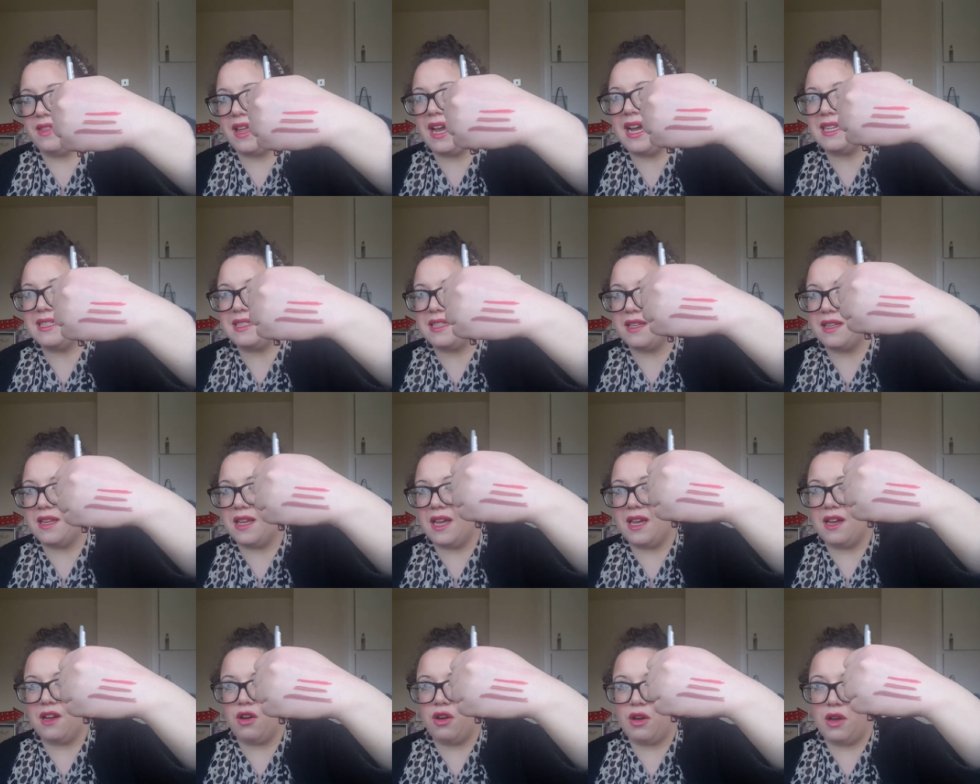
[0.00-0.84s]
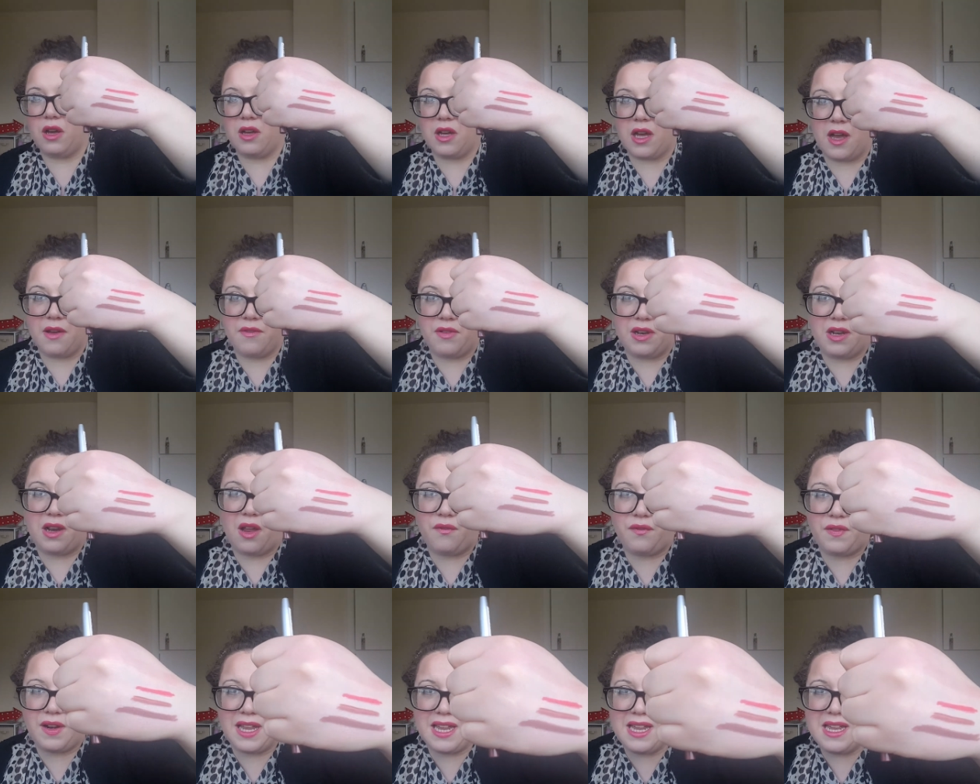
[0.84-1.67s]
That is a
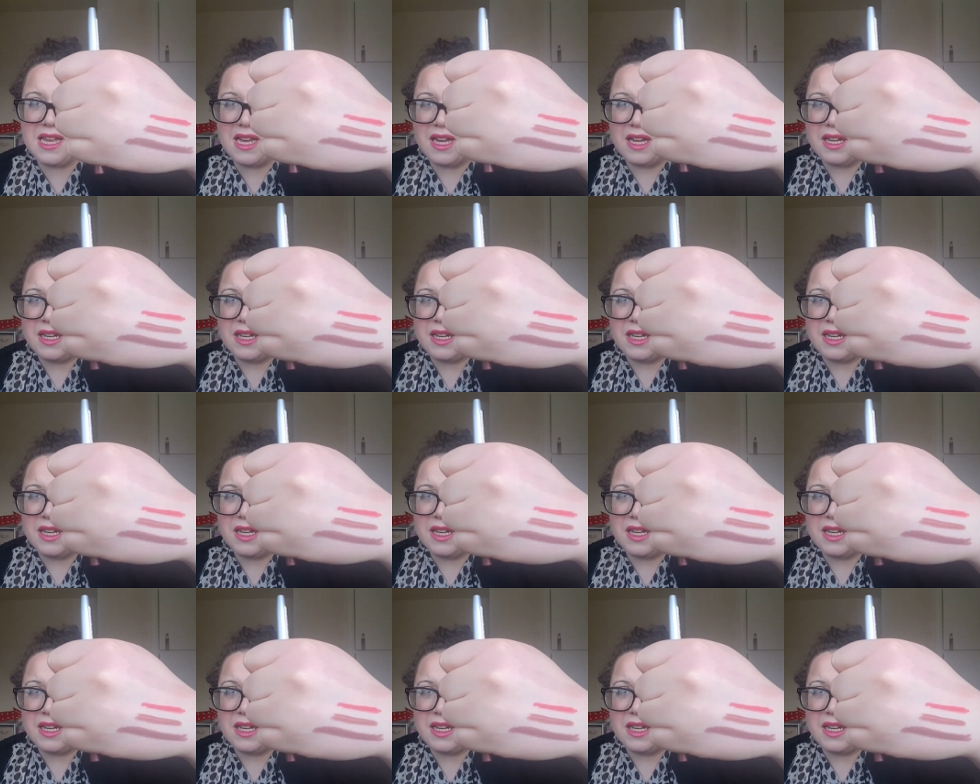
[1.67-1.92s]
lovely